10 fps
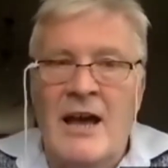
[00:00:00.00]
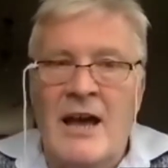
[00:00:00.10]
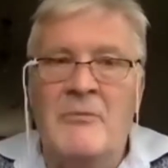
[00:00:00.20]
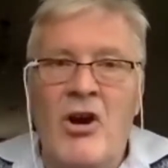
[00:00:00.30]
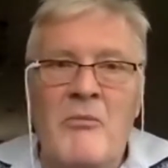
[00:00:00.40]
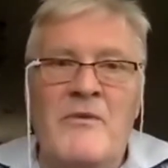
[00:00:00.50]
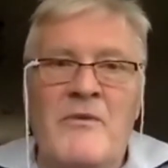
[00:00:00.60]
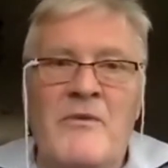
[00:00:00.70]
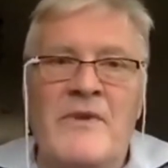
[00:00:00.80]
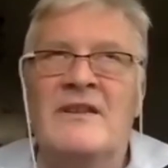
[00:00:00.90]
I mean,
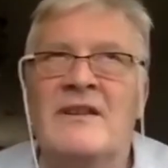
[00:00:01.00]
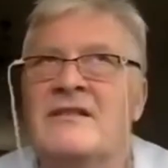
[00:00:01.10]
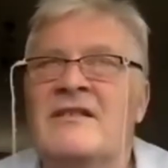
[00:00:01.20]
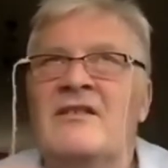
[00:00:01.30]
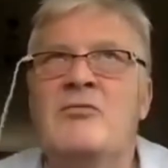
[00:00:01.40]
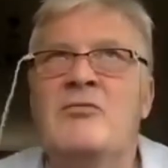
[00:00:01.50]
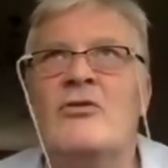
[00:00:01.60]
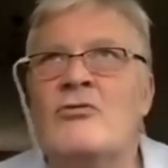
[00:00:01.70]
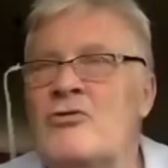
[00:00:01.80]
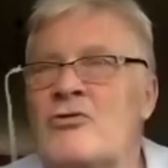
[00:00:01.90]
obviously, this
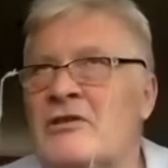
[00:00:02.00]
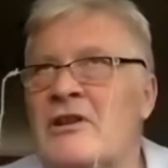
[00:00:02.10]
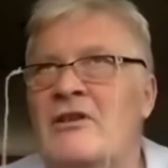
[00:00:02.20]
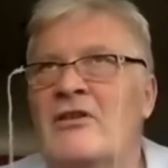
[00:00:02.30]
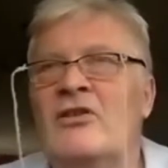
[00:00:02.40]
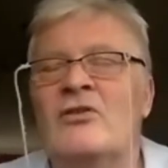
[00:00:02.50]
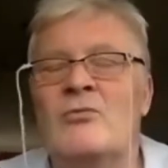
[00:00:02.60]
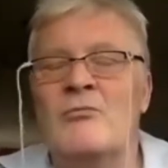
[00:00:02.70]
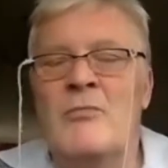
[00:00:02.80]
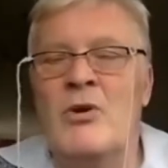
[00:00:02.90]
was crucial
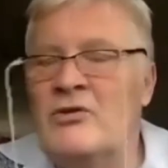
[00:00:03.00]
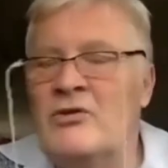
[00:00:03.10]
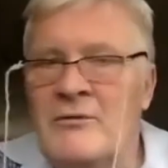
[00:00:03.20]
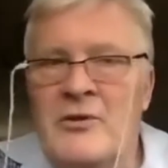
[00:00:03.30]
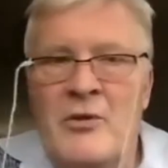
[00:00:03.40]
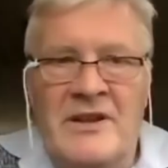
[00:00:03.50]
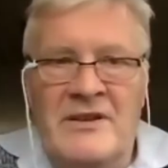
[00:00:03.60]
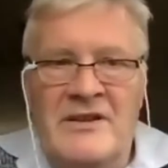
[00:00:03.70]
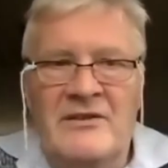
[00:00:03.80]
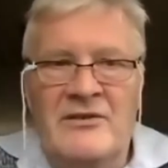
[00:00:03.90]
through most
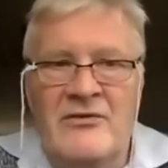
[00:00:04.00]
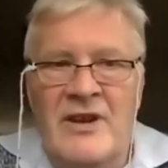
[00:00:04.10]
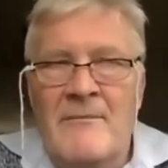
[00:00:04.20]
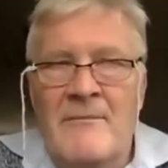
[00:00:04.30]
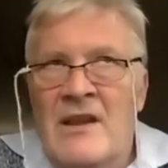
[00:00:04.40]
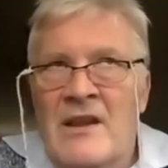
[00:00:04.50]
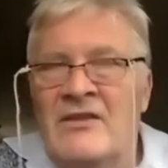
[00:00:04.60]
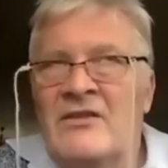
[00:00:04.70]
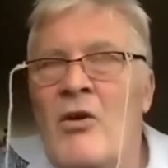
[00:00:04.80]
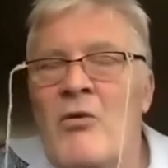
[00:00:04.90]
of European history.
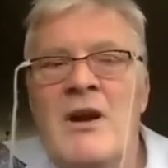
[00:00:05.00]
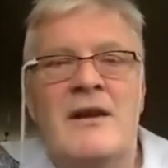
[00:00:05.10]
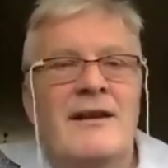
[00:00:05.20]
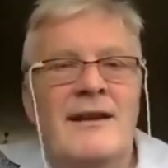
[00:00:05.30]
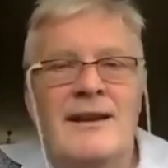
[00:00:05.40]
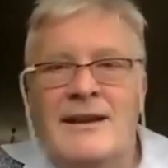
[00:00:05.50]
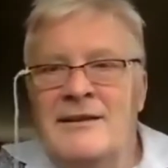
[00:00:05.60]
So,